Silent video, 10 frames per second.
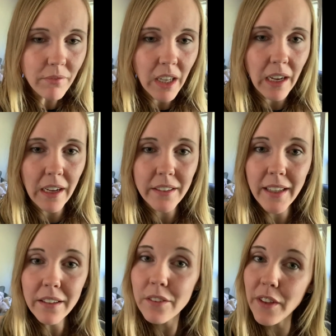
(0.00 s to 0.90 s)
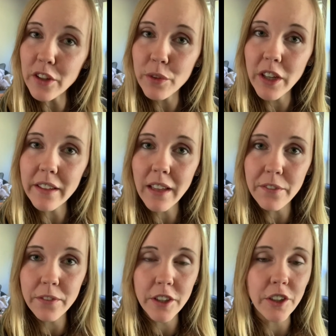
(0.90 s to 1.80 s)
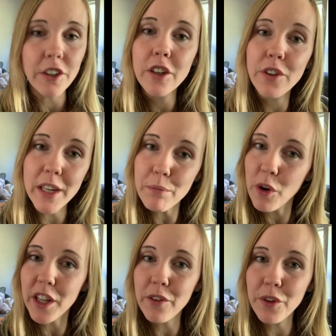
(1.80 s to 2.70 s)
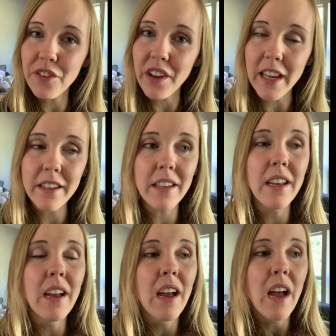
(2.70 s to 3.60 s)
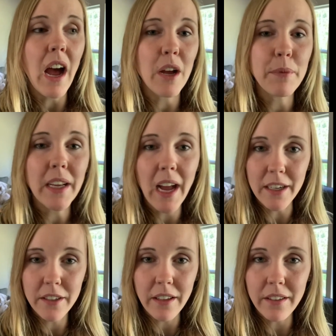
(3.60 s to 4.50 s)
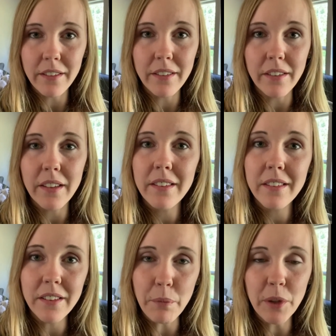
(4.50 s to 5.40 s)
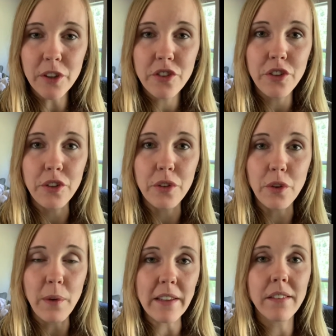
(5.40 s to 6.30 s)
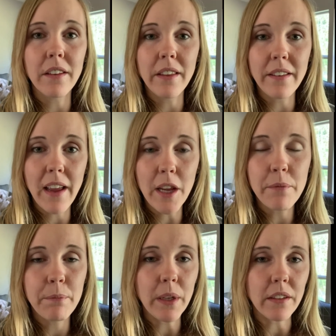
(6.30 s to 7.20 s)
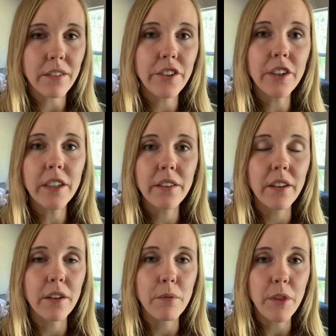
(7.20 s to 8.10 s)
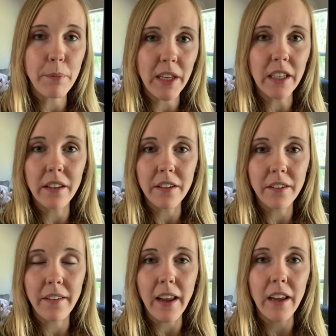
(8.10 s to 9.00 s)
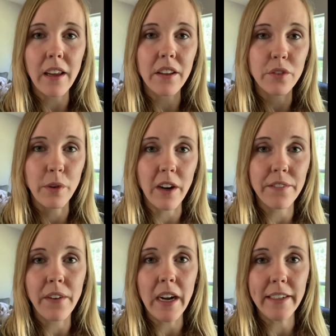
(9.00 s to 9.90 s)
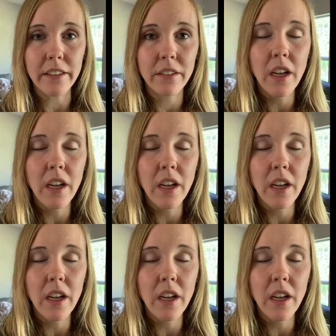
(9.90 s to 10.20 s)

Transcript: Uh, yeah, so that's what you guys have for your create morning routine. Um, it kind of is similar to the rest of the day, but during the, the beginning of the day is where I find